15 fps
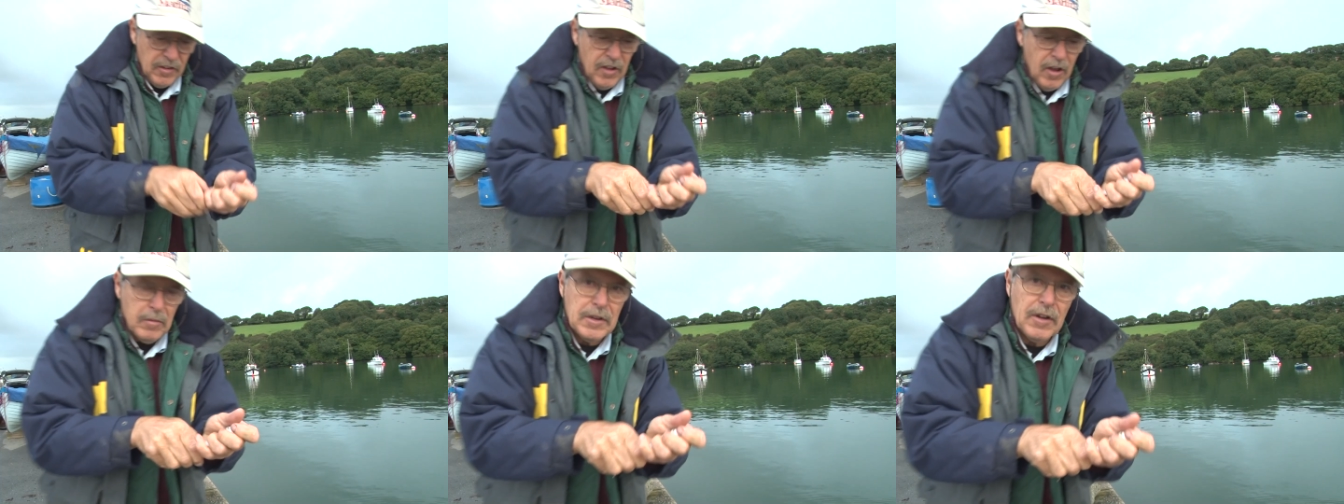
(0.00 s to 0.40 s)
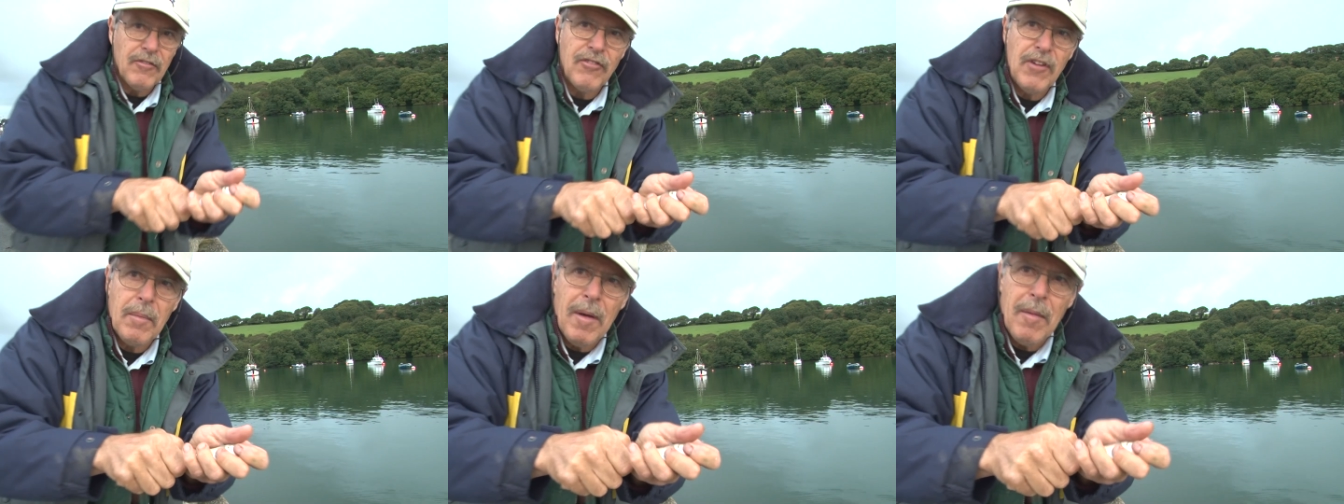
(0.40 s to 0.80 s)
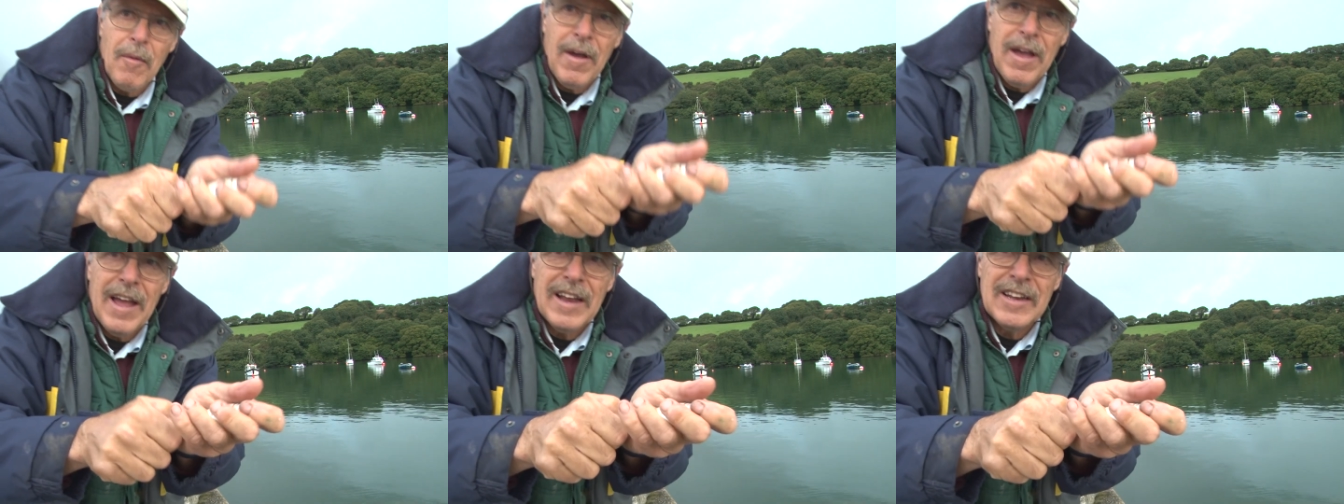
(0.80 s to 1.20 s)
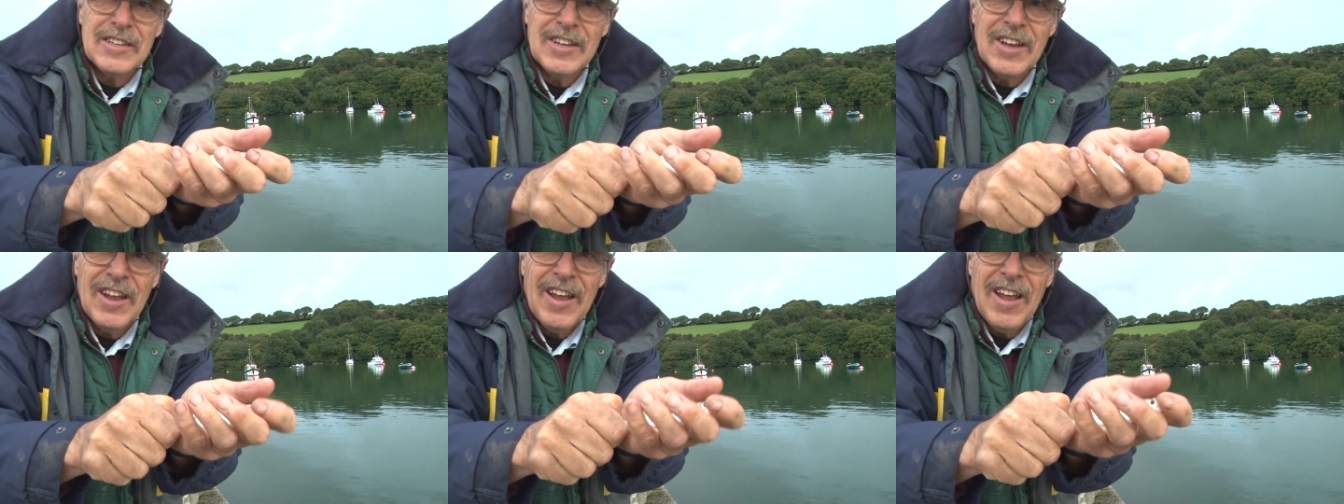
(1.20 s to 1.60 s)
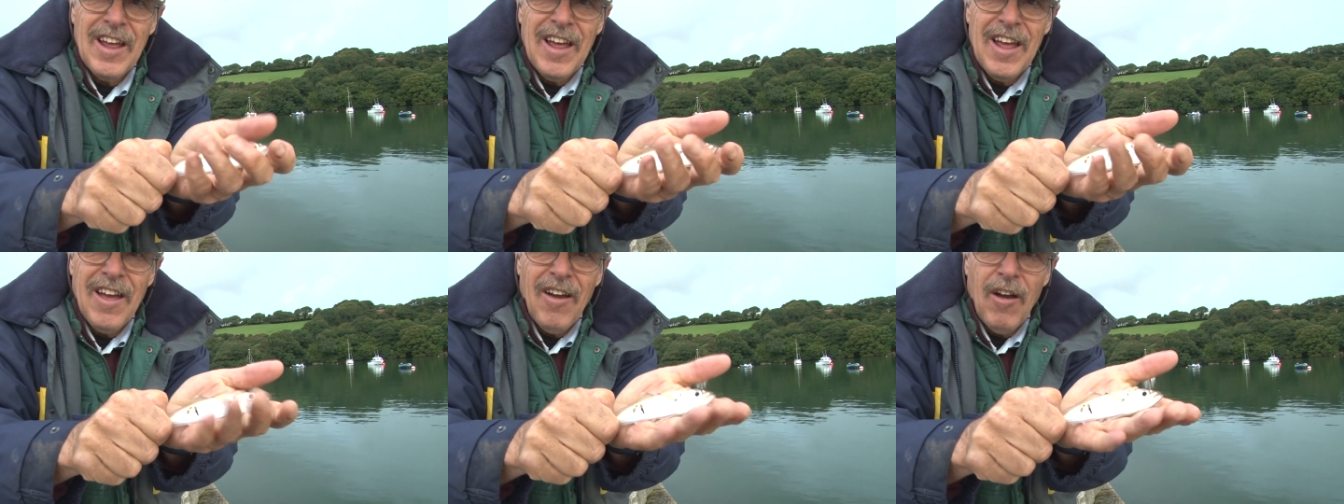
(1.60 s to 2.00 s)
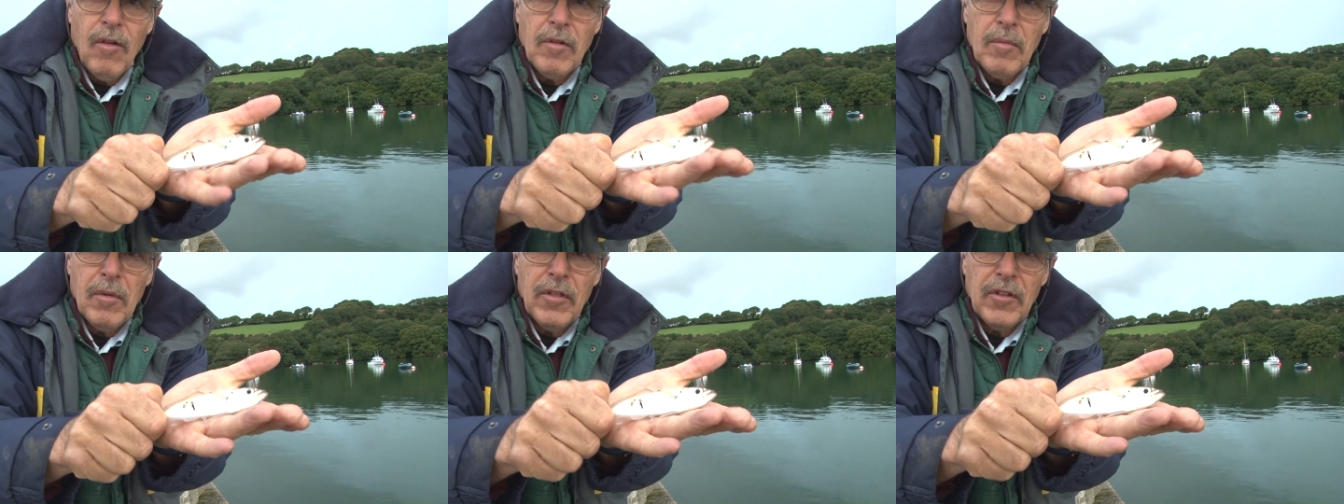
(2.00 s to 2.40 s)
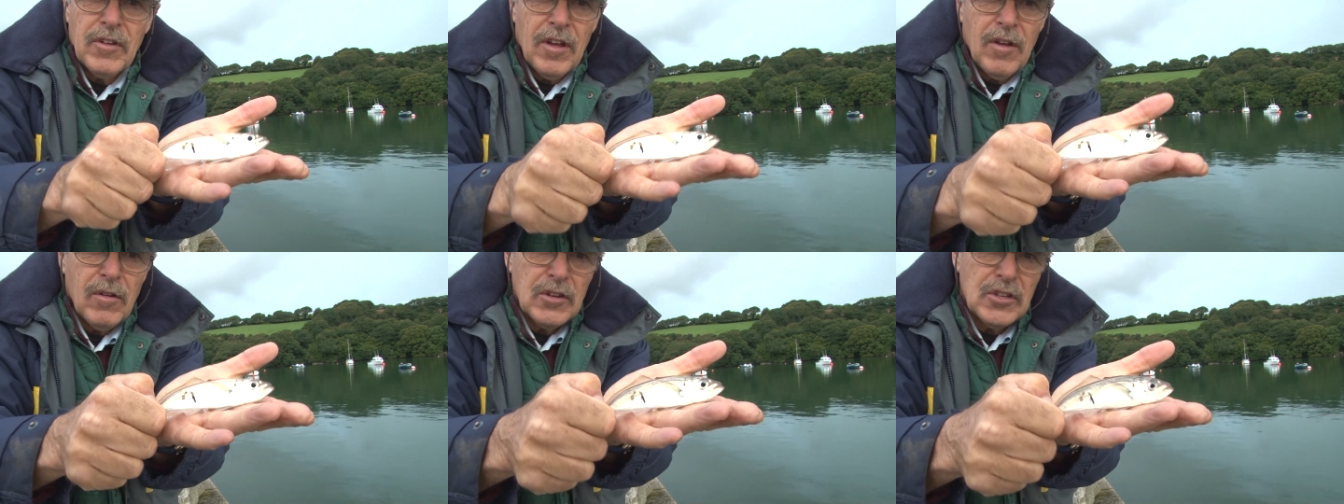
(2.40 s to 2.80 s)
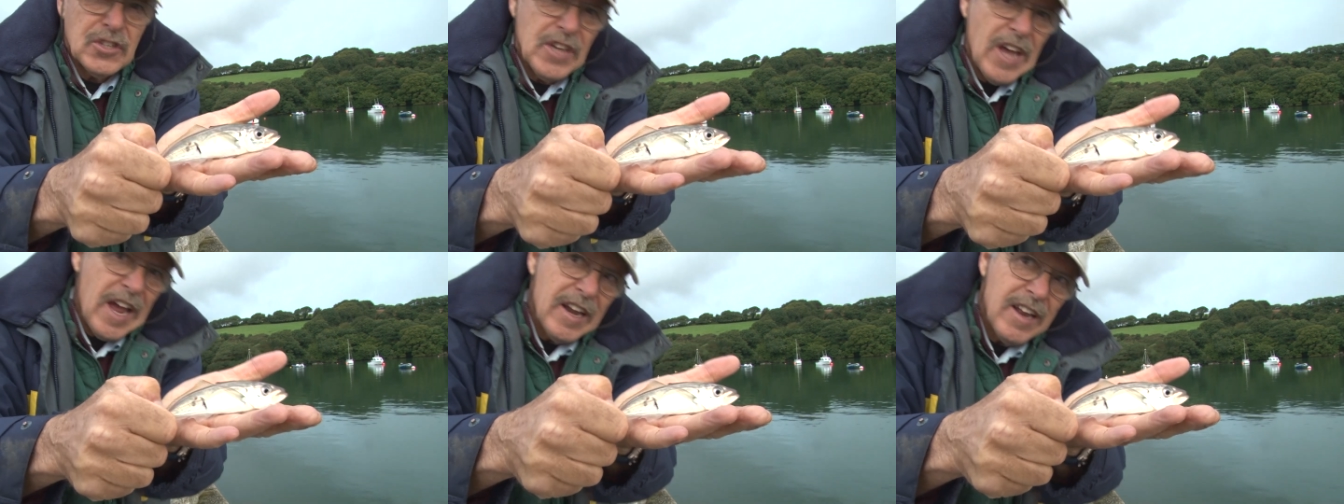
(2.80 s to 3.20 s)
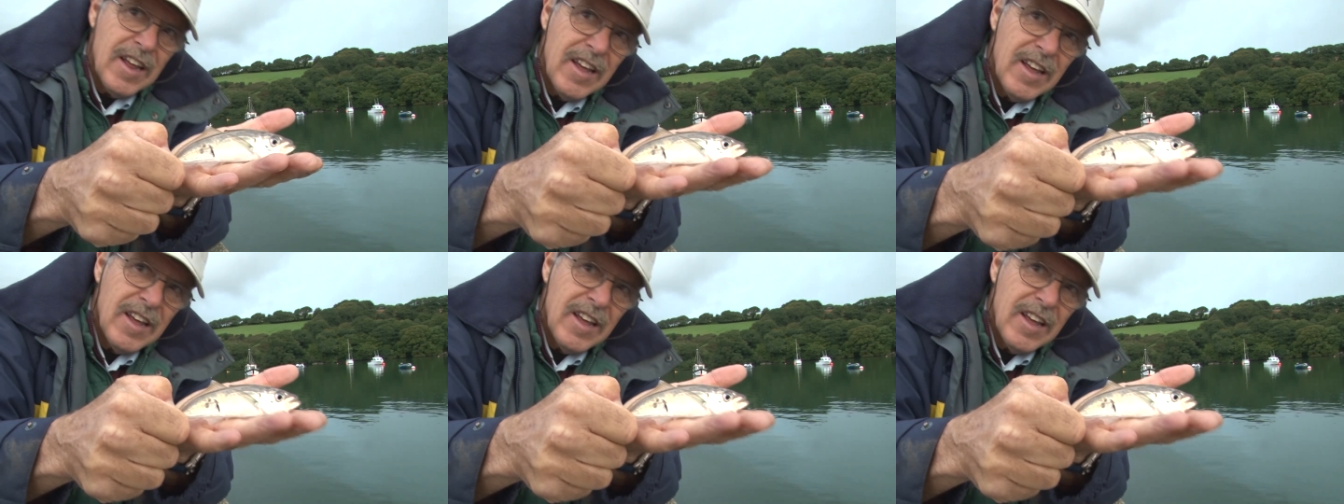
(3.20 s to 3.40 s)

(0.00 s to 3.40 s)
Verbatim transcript: Hope he doesn't flip out my hands. Hold him by the tail. A scad.